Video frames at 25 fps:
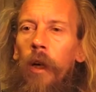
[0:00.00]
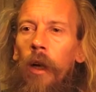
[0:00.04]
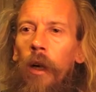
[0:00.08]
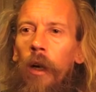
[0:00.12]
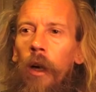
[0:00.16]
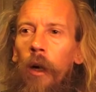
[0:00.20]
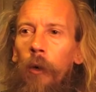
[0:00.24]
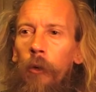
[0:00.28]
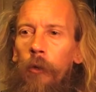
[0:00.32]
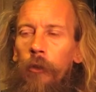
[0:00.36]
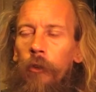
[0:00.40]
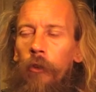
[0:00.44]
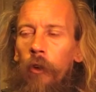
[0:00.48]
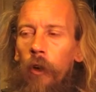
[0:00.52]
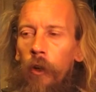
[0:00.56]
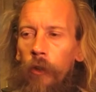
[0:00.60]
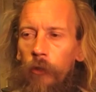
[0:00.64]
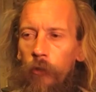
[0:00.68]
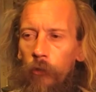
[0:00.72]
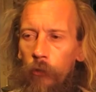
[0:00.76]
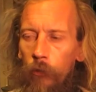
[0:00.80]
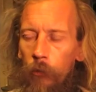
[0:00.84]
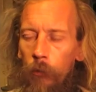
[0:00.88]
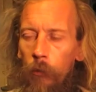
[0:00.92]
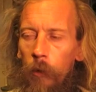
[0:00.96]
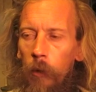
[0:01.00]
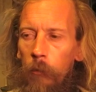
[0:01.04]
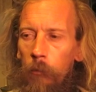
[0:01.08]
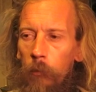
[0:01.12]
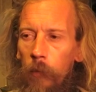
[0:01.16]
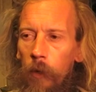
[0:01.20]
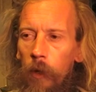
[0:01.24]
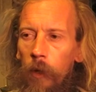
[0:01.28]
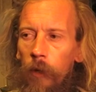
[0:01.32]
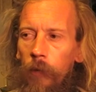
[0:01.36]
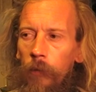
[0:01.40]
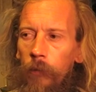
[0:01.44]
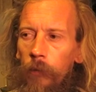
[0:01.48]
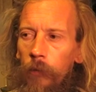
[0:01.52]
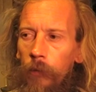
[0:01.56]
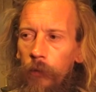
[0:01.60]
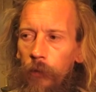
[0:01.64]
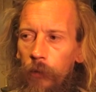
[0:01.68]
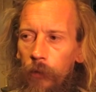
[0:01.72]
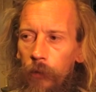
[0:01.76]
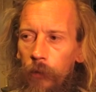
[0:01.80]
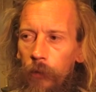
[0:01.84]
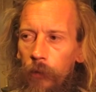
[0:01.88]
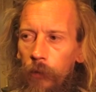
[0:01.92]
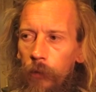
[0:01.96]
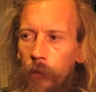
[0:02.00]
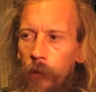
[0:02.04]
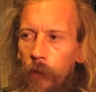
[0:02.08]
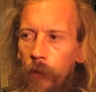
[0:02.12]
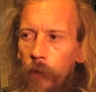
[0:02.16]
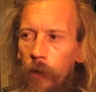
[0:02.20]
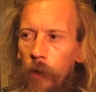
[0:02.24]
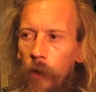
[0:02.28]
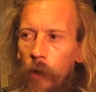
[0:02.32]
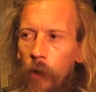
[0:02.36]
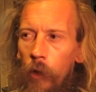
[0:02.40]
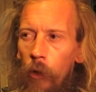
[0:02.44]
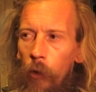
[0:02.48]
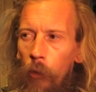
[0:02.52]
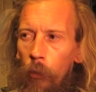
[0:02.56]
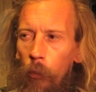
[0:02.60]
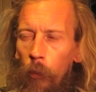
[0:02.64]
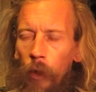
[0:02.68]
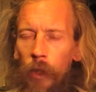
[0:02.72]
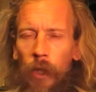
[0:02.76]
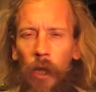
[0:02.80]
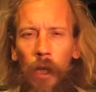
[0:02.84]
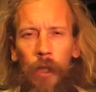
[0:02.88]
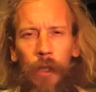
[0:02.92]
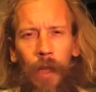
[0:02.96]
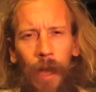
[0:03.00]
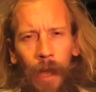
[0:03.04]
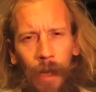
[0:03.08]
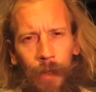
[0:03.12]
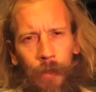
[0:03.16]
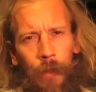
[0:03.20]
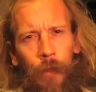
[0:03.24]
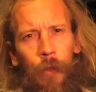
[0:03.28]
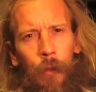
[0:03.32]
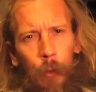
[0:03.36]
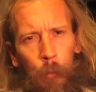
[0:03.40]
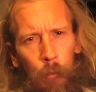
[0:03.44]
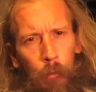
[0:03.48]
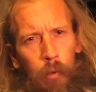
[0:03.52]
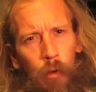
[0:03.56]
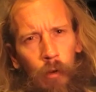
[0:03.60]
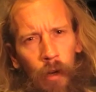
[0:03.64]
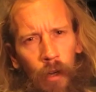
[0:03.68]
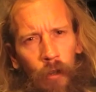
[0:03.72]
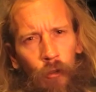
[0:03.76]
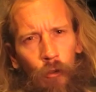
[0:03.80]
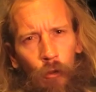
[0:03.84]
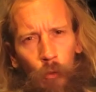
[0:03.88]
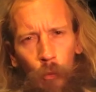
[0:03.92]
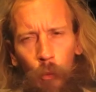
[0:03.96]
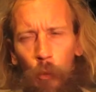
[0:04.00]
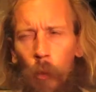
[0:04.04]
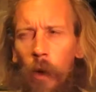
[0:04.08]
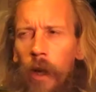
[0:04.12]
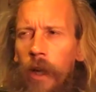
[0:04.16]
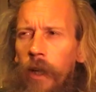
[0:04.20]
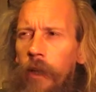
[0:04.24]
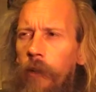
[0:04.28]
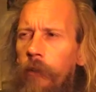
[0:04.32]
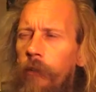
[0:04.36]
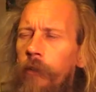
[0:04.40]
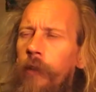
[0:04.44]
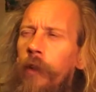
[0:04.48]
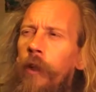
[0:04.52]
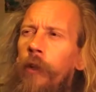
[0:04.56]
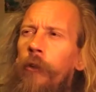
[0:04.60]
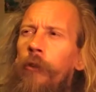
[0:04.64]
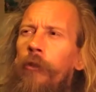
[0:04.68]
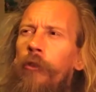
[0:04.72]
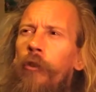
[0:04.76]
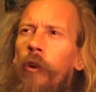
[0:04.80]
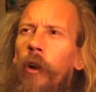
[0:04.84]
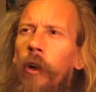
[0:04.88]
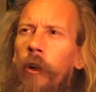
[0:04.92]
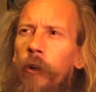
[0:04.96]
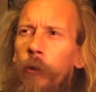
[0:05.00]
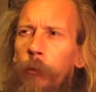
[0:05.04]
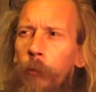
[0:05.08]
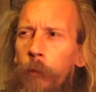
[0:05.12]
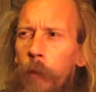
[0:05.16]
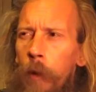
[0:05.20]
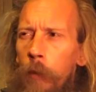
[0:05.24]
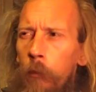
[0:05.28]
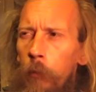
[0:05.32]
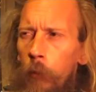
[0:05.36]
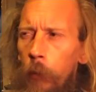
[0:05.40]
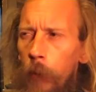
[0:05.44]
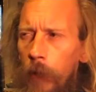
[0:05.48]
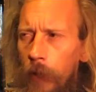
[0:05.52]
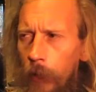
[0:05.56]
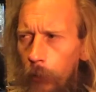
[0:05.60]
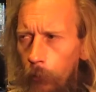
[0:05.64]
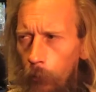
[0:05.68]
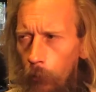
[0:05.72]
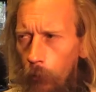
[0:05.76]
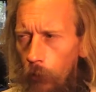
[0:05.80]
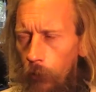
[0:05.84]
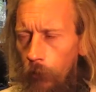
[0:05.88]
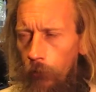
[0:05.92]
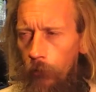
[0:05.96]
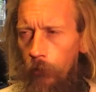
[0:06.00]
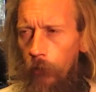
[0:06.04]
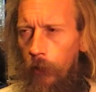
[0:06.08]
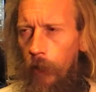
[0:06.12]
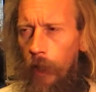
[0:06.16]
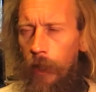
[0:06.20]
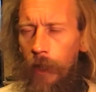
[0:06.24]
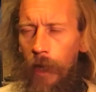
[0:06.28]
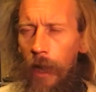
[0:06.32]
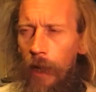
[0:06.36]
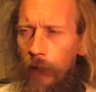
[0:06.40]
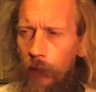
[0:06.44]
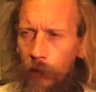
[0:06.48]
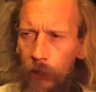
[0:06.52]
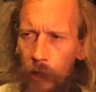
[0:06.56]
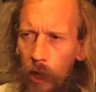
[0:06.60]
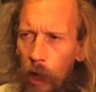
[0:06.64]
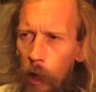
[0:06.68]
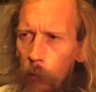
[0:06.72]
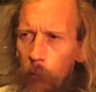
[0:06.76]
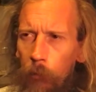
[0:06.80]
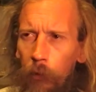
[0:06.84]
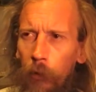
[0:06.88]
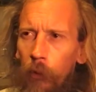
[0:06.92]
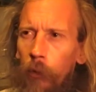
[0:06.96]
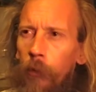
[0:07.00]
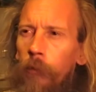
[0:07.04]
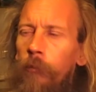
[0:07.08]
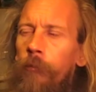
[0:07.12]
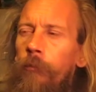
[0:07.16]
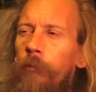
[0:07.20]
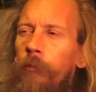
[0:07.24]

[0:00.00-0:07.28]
I was trying to remember, you know, when I'd had a depression wave, and I was trying to remember when it was, and I'd had a couple.